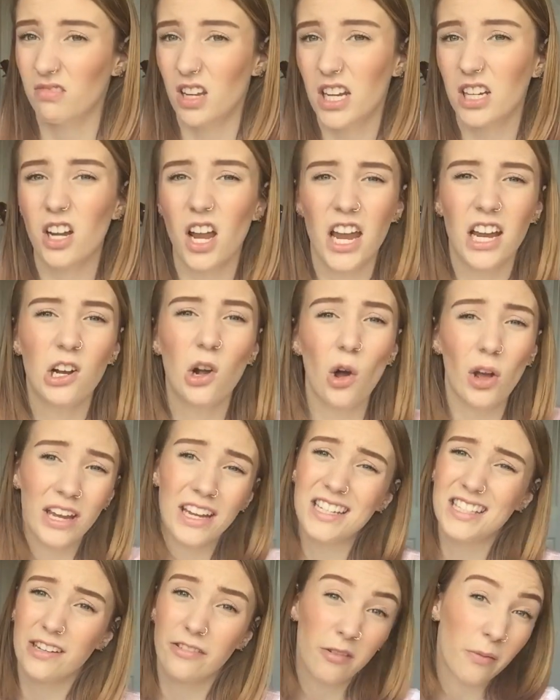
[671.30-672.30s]
it got
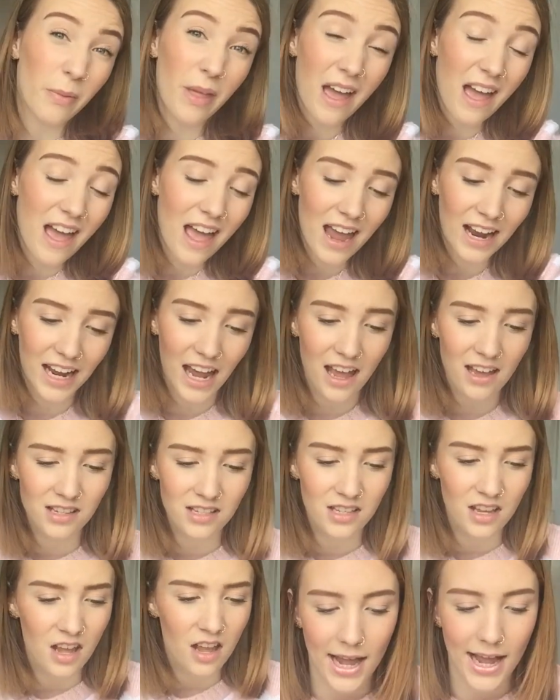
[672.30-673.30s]
easier from there, I
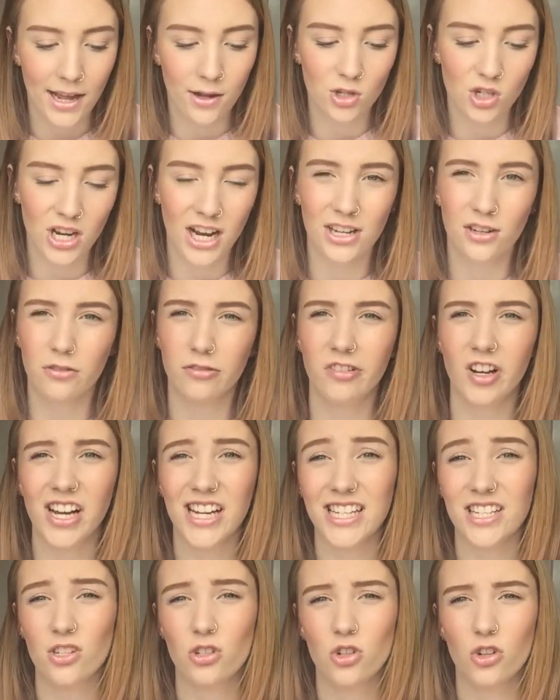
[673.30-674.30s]
guess. How do you handle
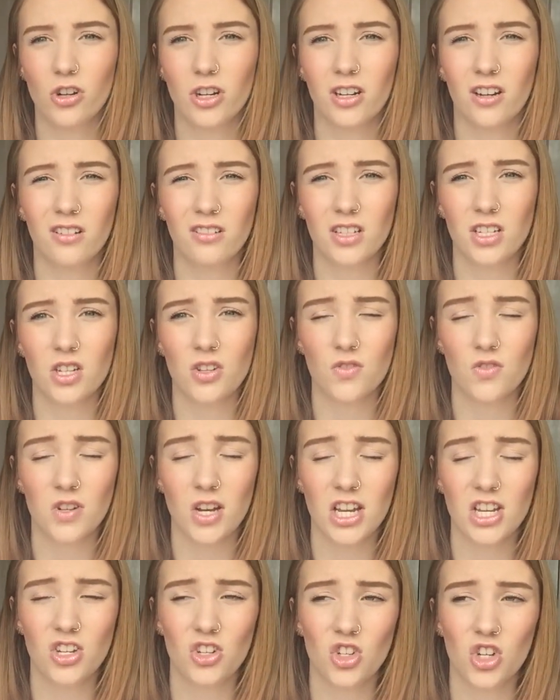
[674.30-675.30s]
fights during a long distance
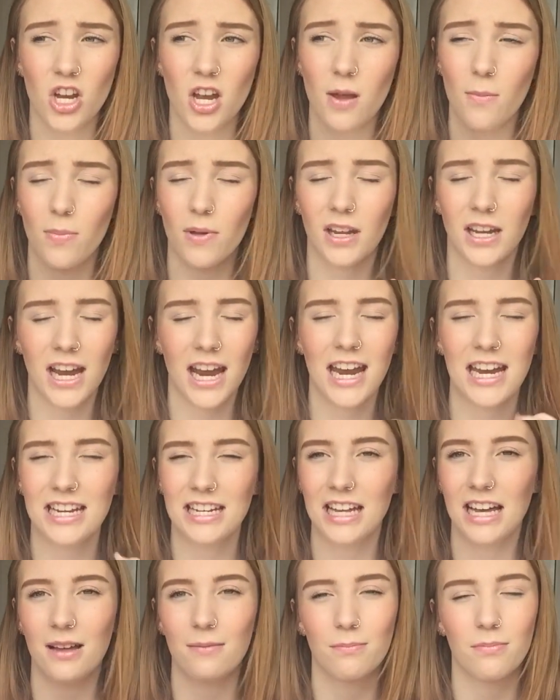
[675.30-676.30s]
relationship?
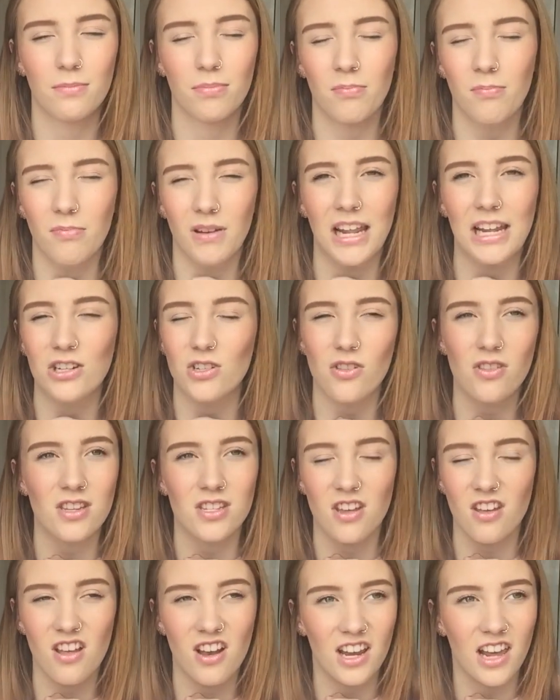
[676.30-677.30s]
Again, I linked on
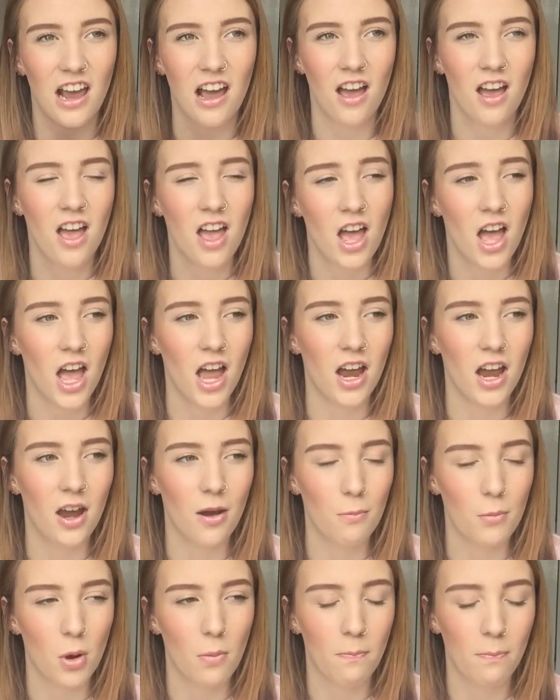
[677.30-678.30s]
this earlier,
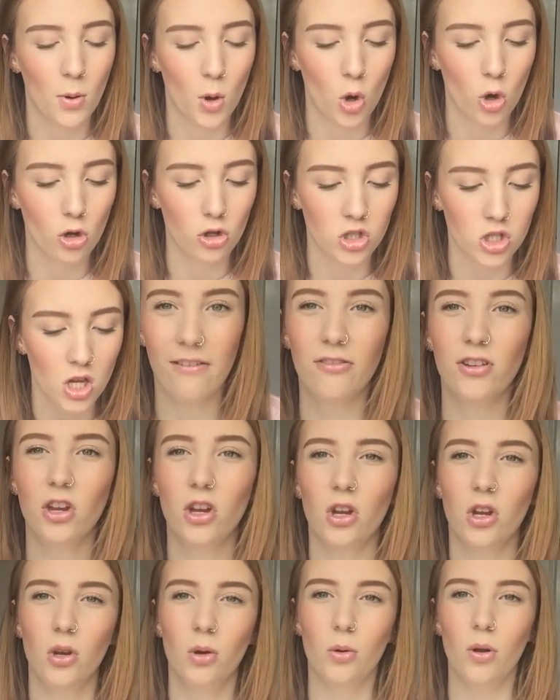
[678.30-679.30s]
but if
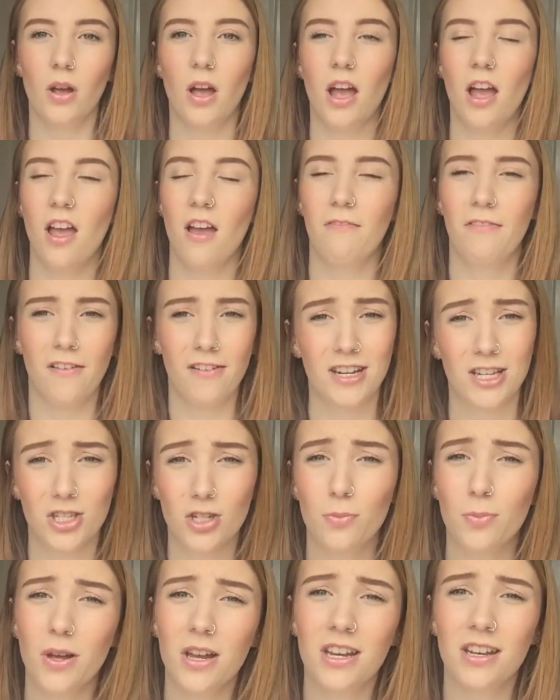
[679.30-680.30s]
you are very
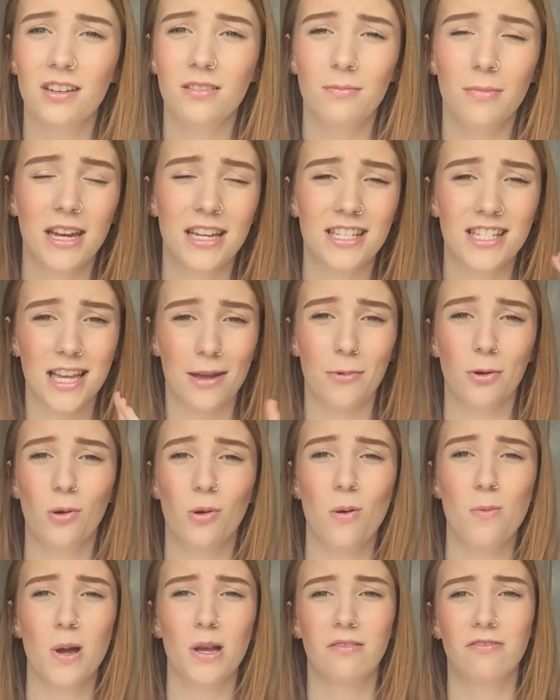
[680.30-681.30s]
stubborn, me and
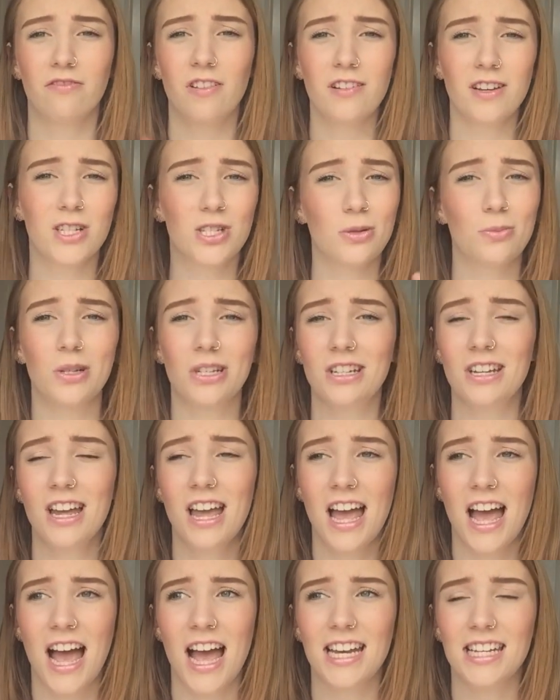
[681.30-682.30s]
Samuel are both very
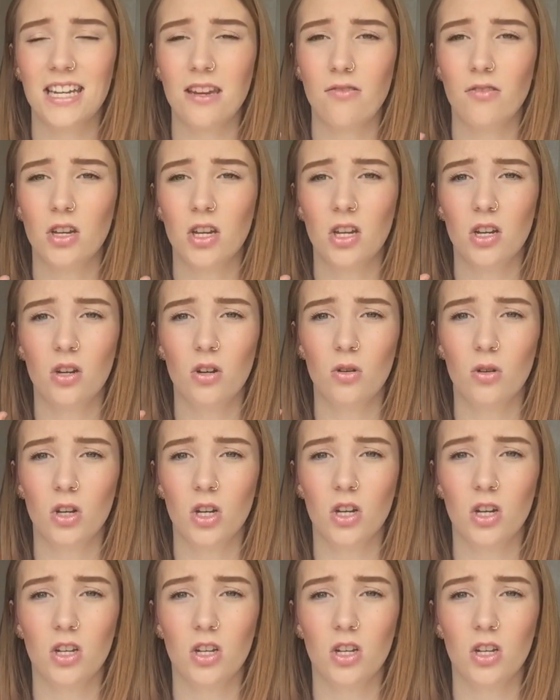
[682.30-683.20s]
stubborn, and if you're